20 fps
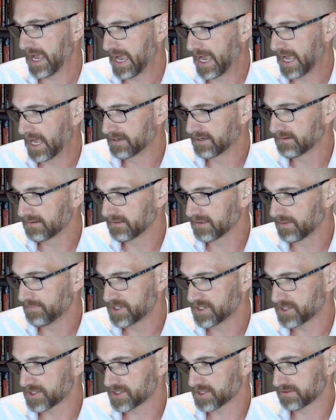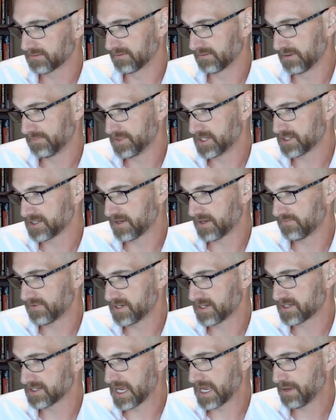And let me just let me just
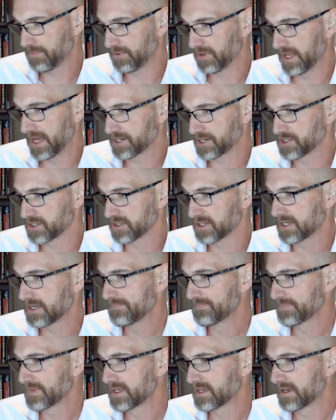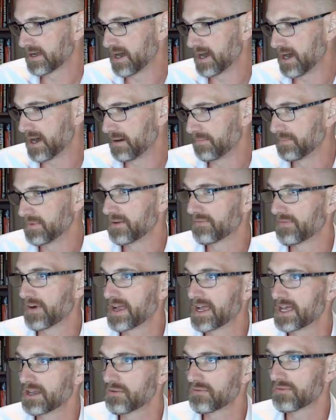give you an example actually. Um,
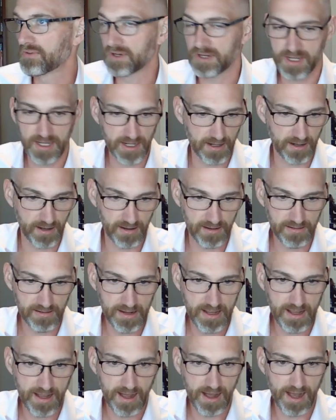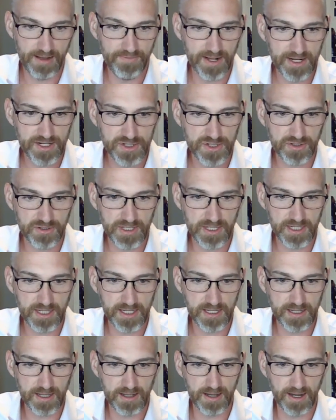if I head over here, I've
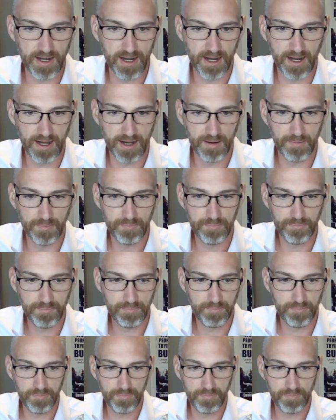actually uh,